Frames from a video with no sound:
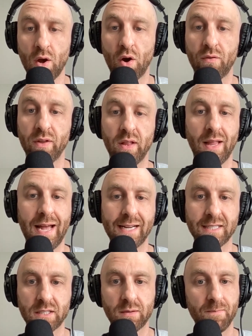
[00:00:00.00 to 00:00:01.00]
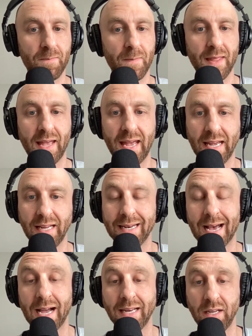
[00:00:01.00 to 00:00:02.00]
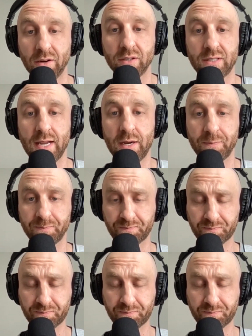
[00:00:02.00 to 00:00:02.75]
over the last 8-9 years now.